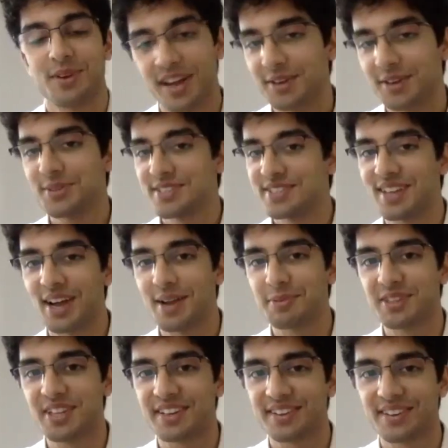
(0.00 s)
I know this is
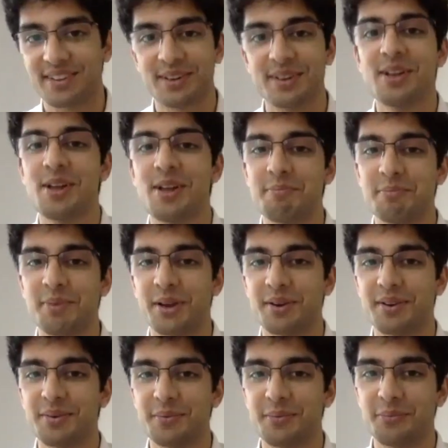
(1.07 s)
hypothetical, but
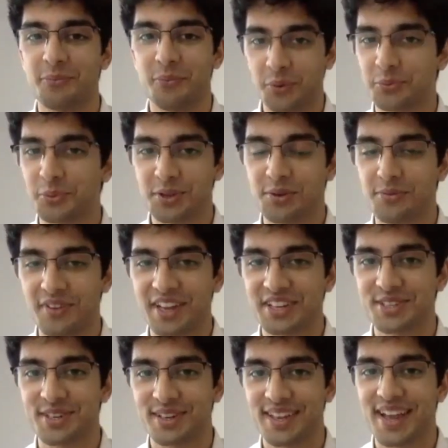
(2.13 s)
what would you wager
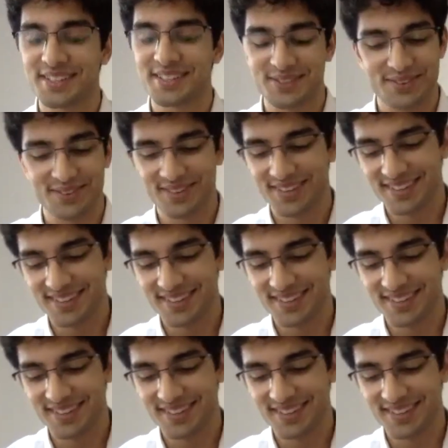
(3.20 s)
a guess on?